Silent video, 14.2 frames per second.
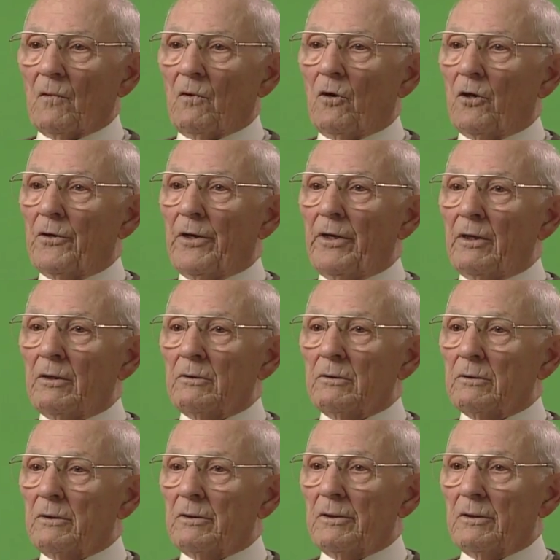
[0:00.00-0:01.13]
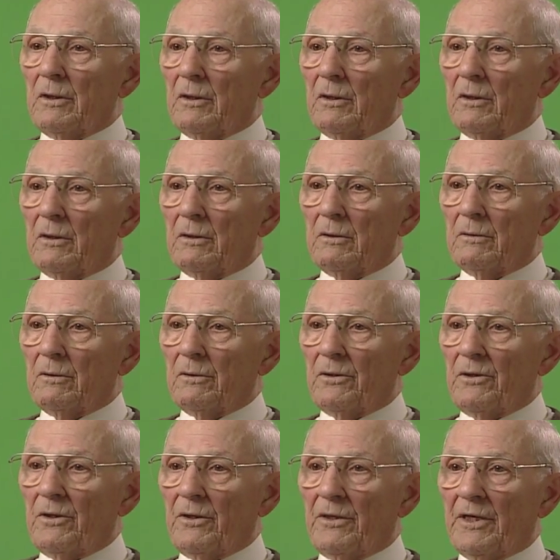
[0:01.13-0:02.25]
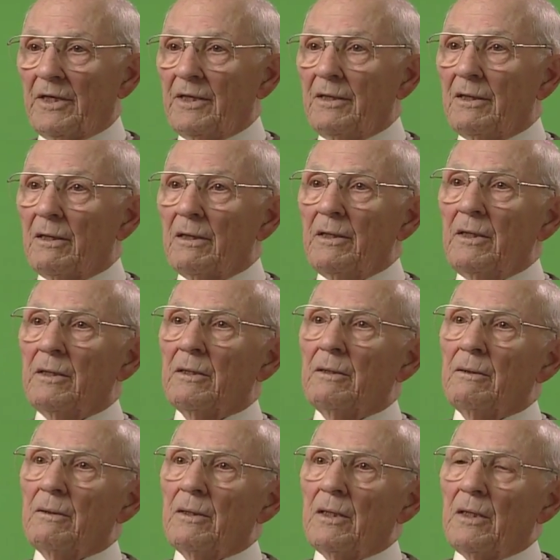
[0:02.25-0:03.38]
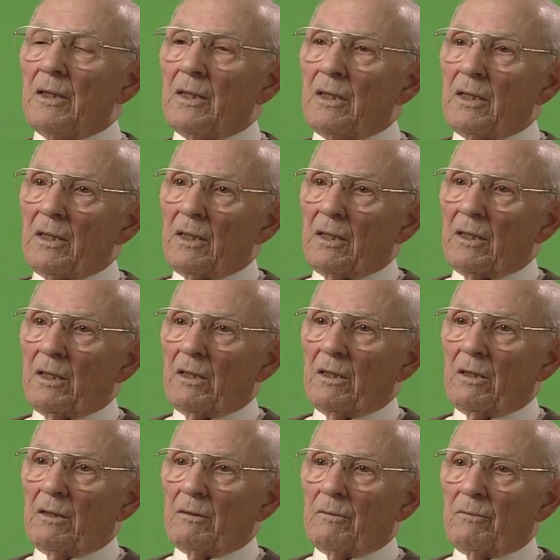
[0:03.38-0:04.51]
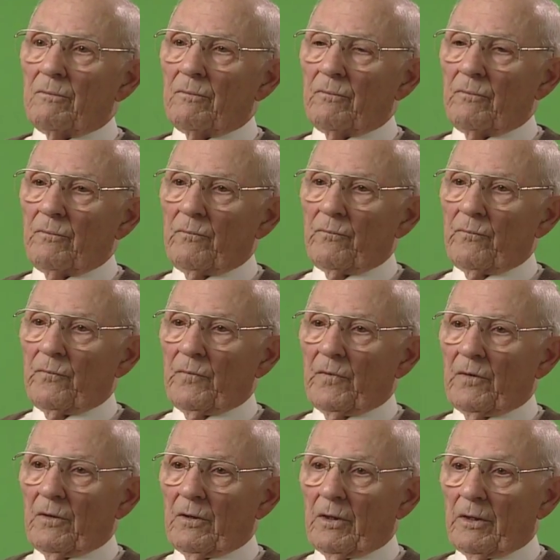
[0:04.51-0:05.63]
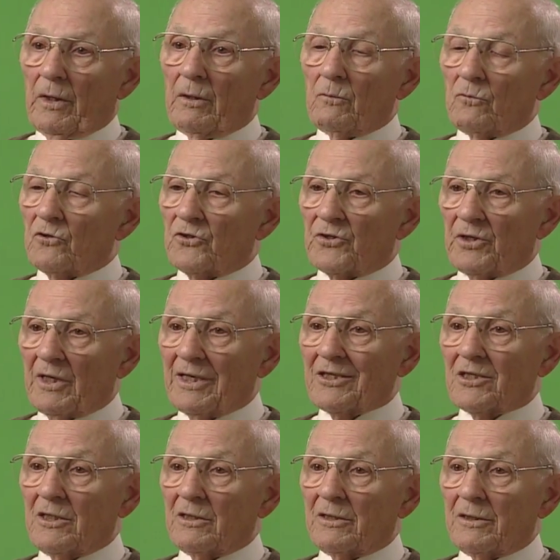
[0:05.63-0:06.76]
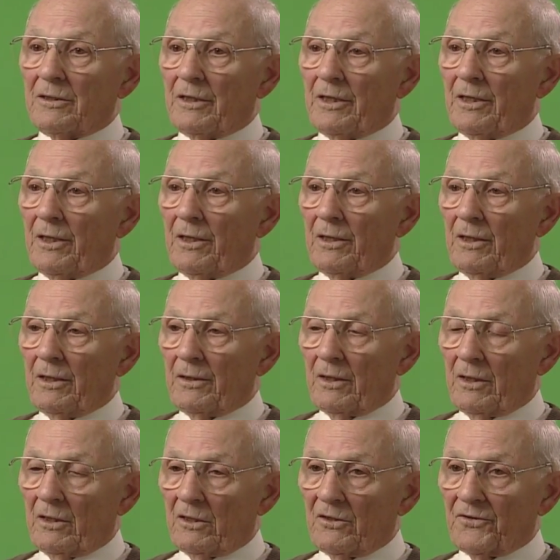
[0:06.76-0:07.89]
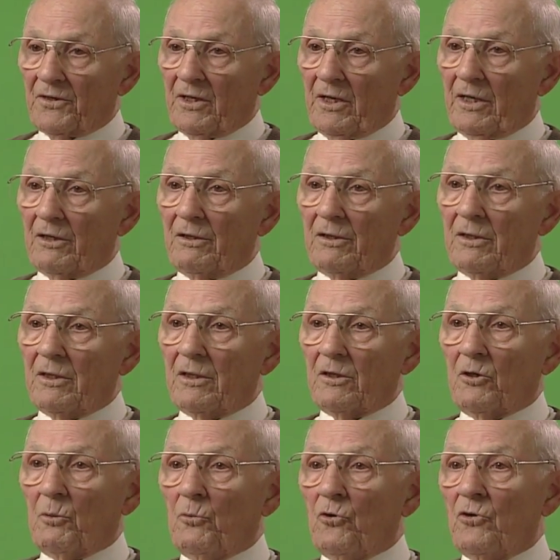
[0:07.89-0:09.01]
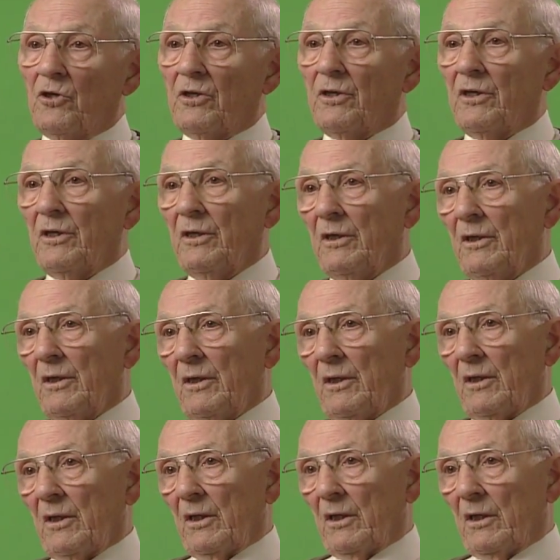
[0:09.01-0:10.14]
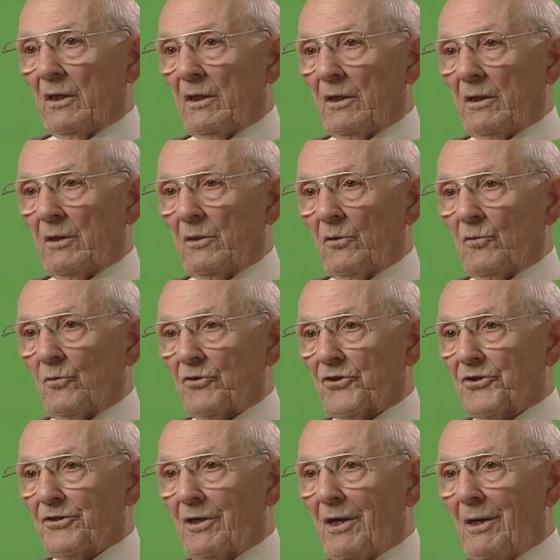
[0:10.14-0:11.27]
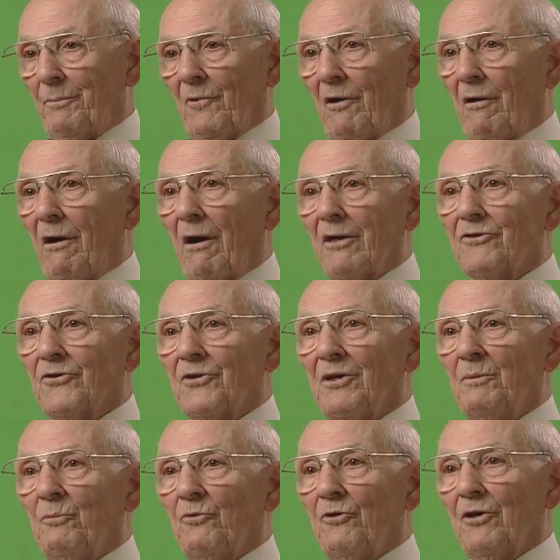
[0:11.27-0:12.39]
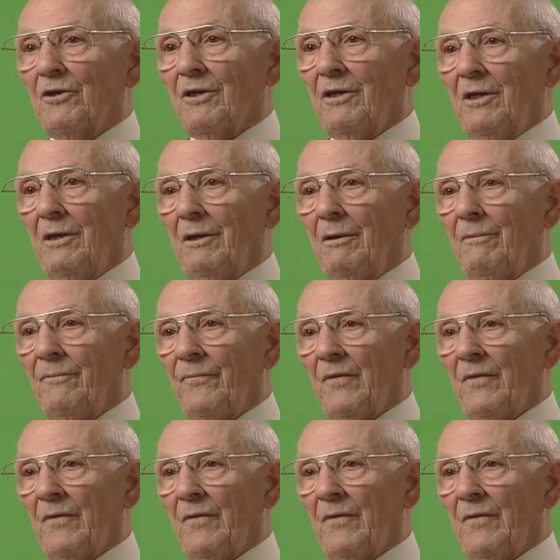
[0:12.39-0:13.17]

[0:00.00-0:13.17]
on there day and night, and that was excellent. And then the health care in the community was top notch. They brought in